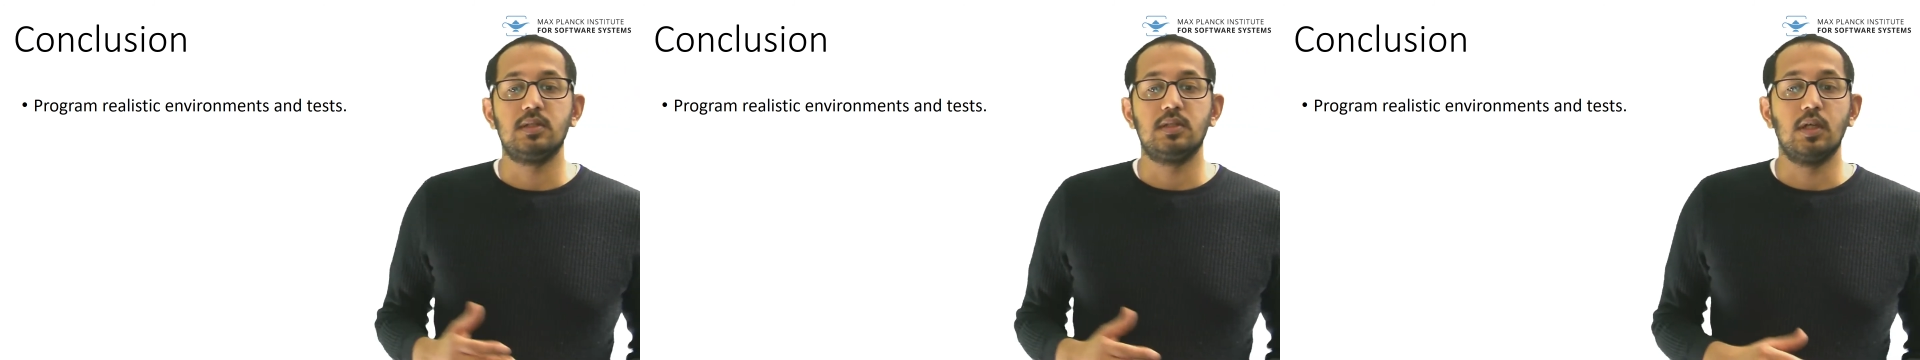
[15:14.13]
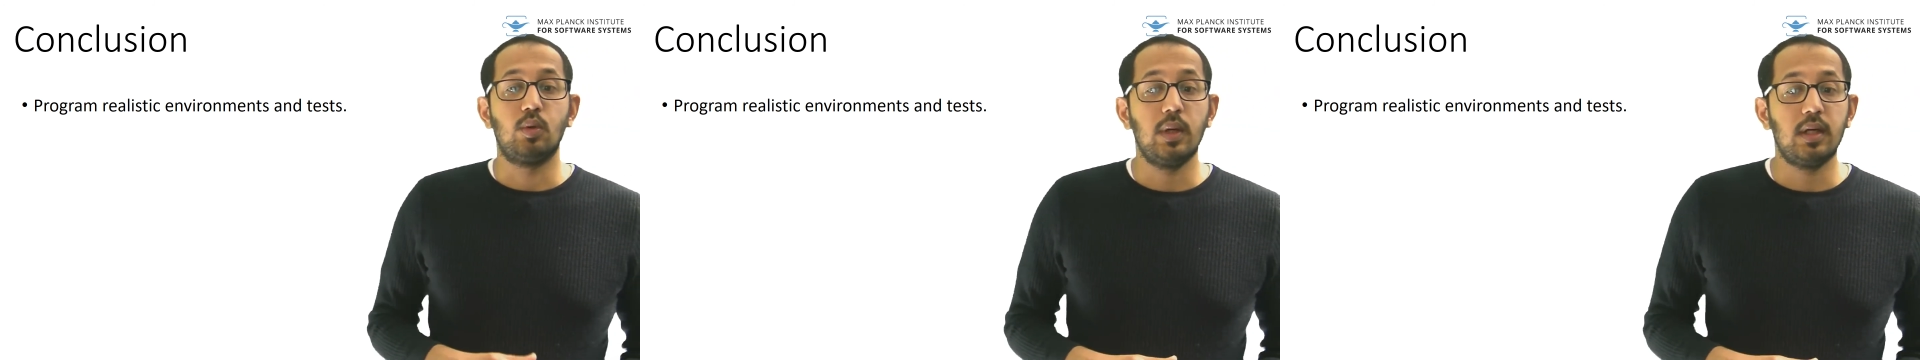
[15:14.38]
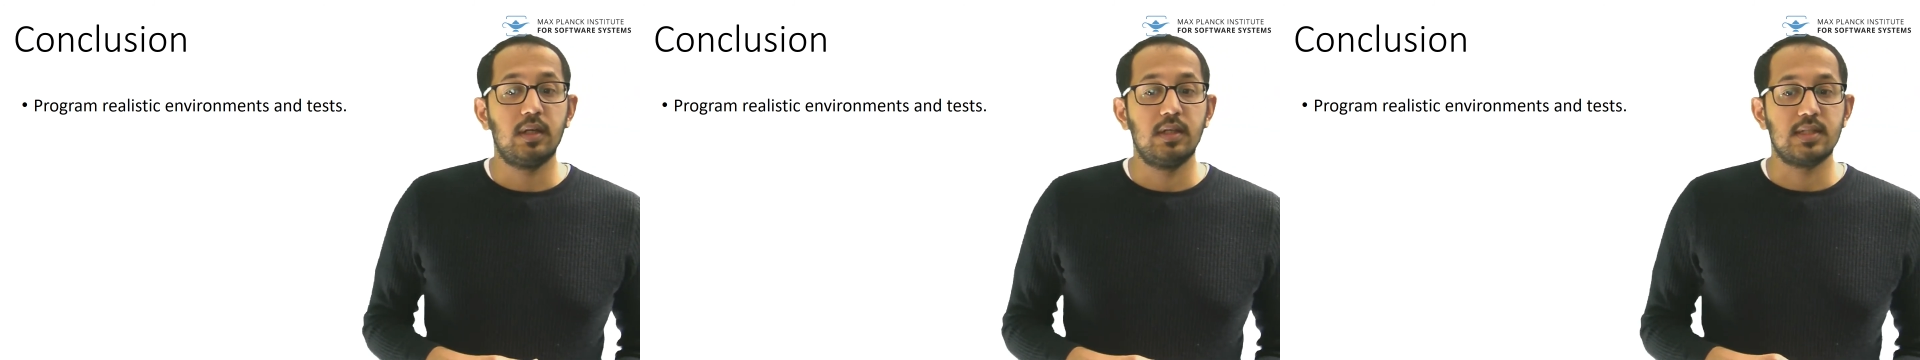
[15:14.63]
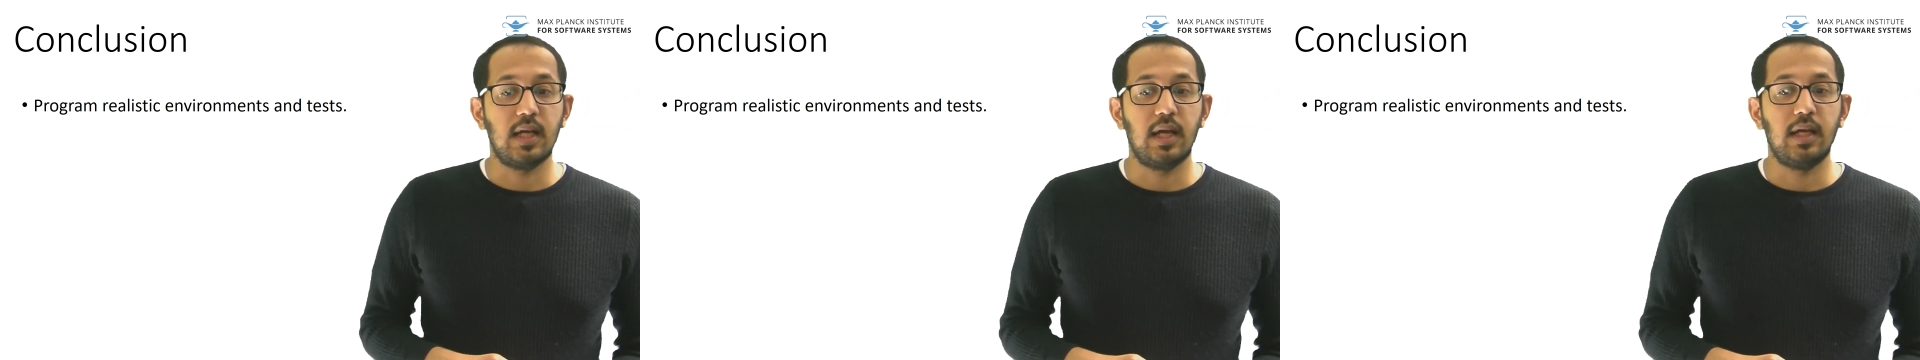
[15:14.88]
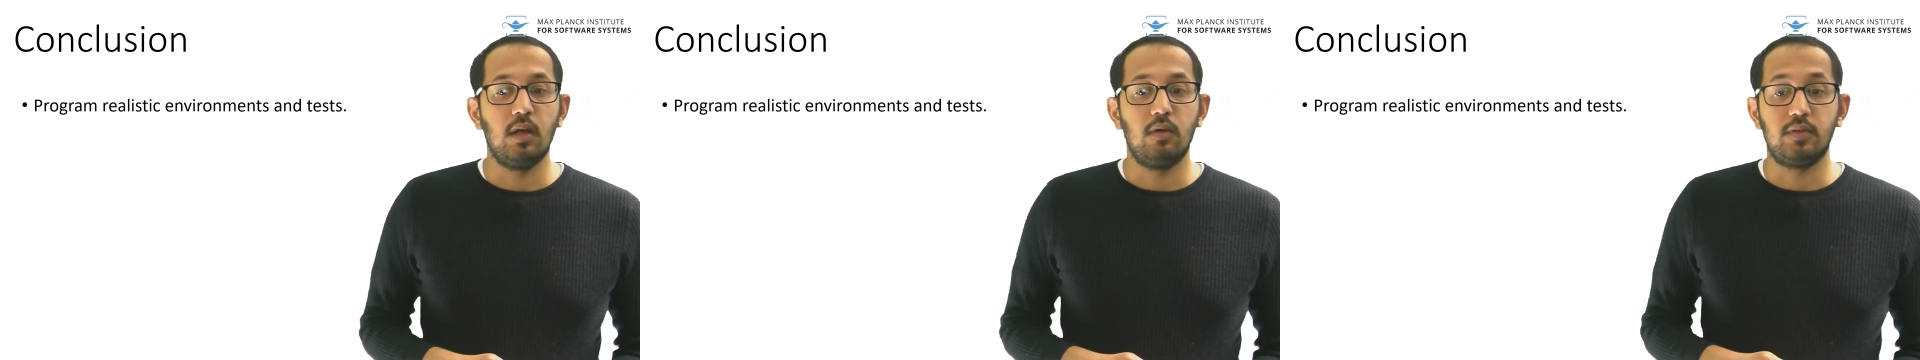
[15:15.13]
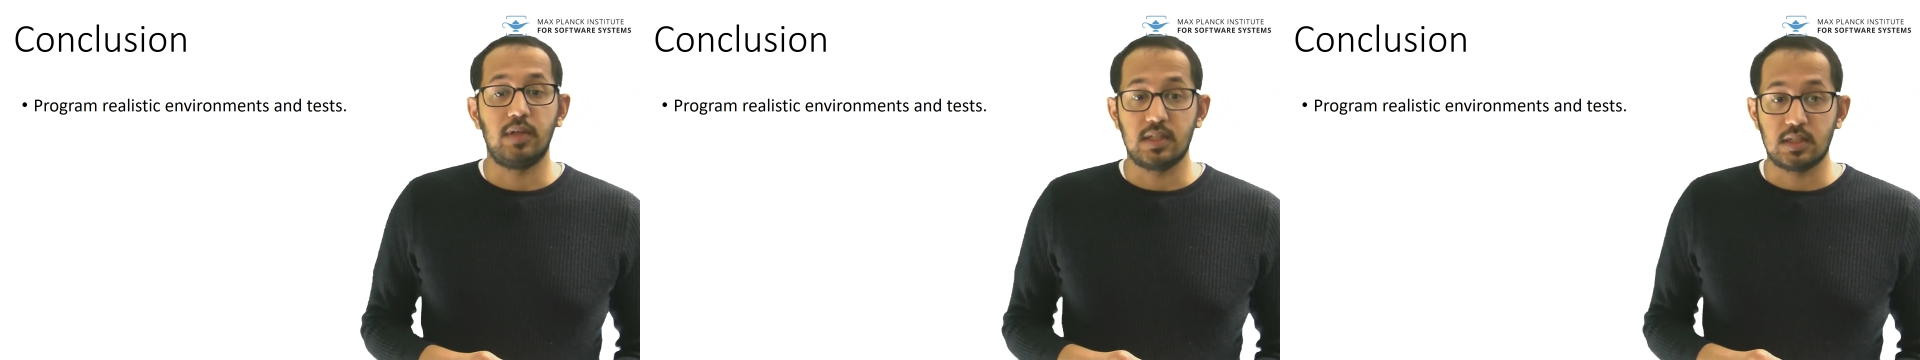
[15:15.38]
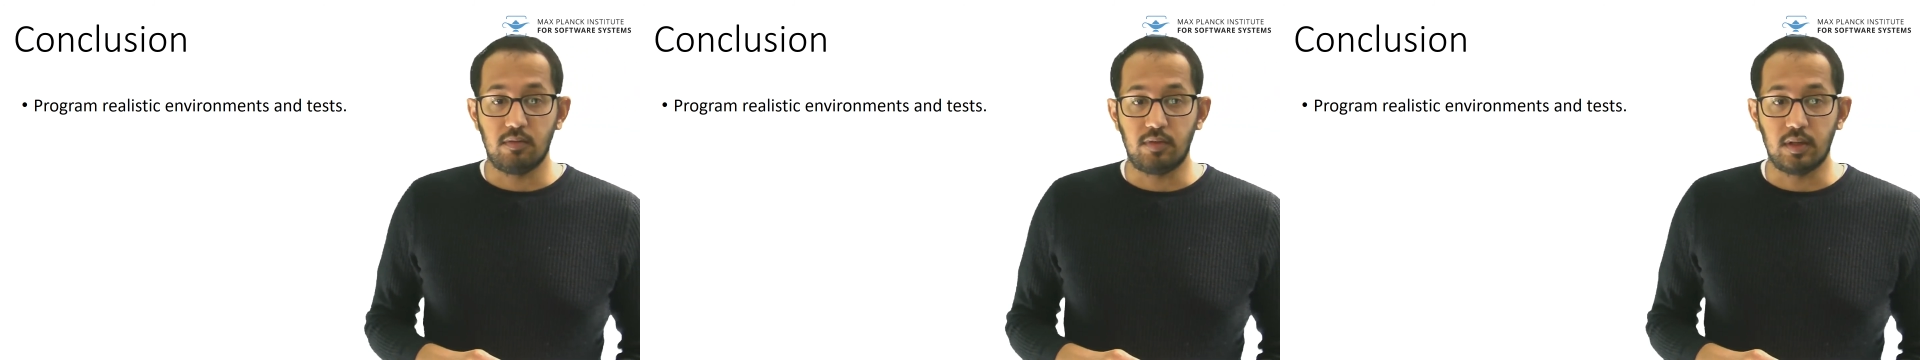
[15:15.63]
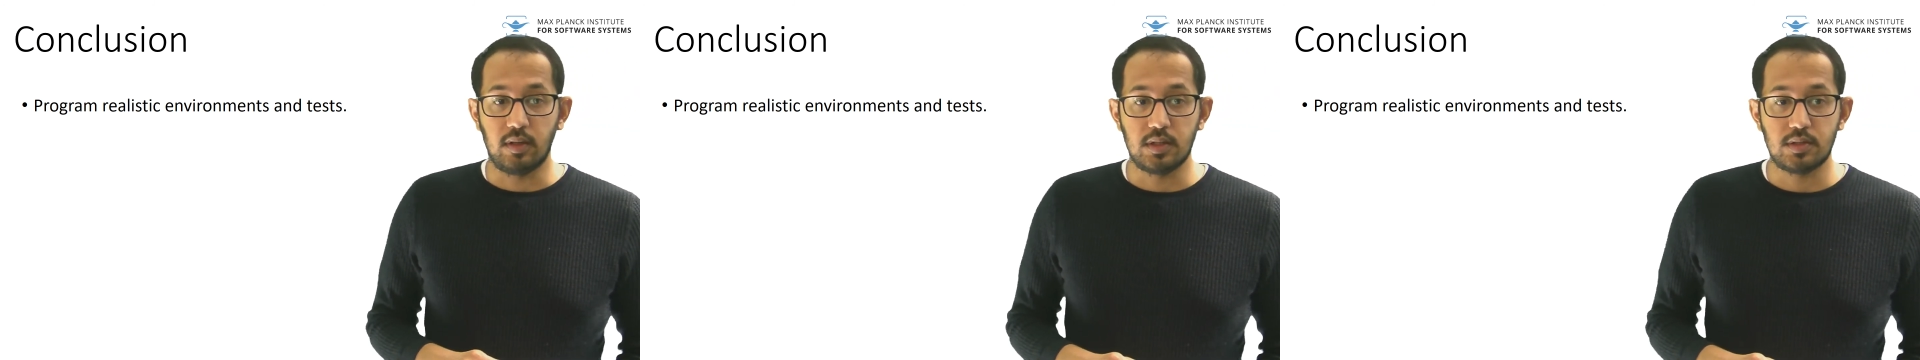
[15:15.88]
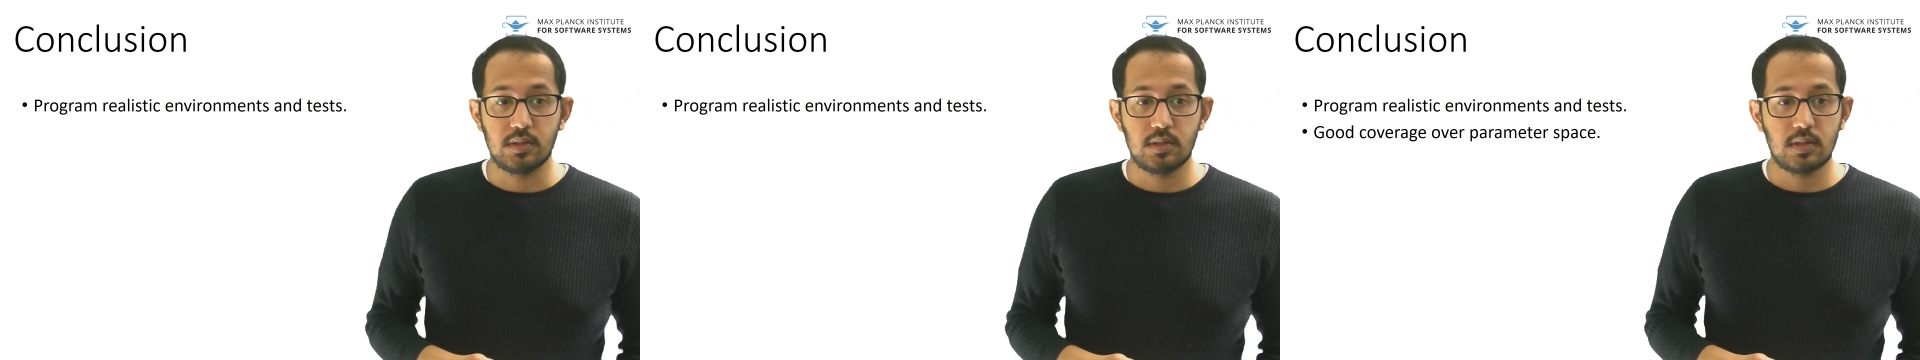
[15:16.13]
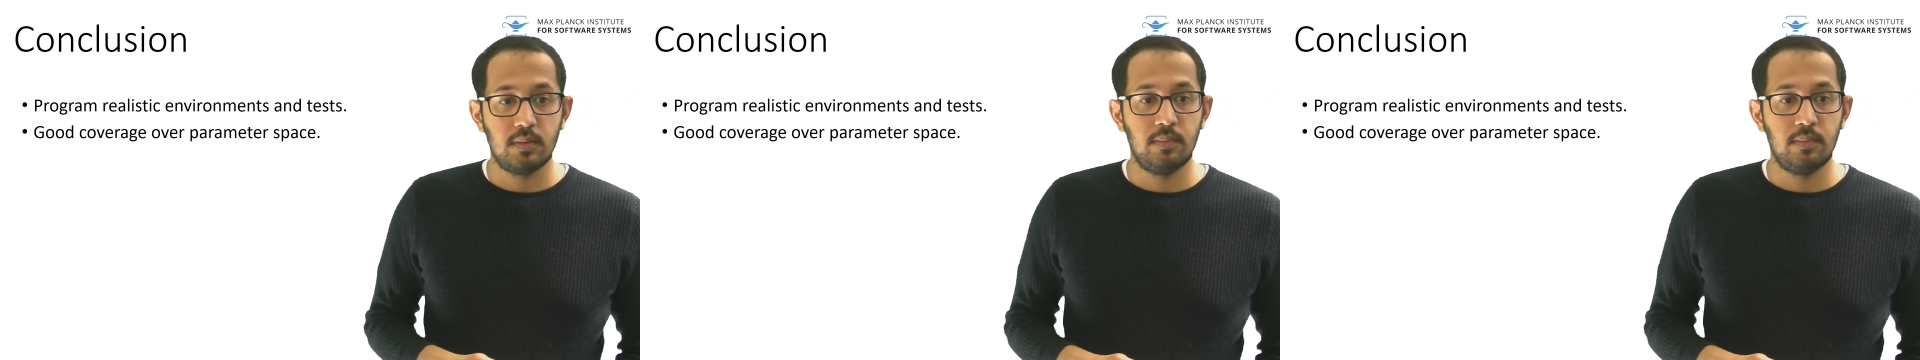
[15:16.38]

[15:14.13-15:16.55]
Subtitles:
the quick design of test configurations.